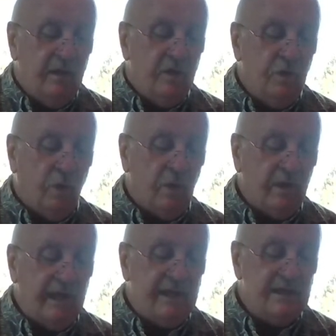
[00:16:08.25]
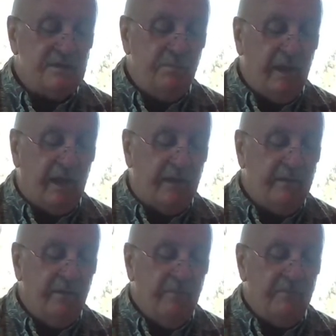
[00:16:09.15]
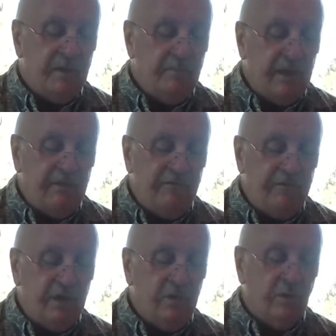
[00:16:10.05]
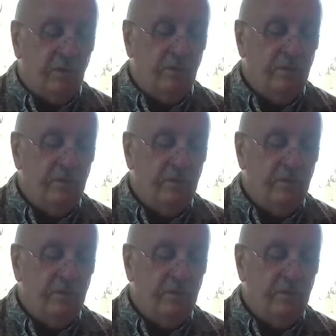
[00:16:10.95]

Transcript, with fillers: nor let his men be few.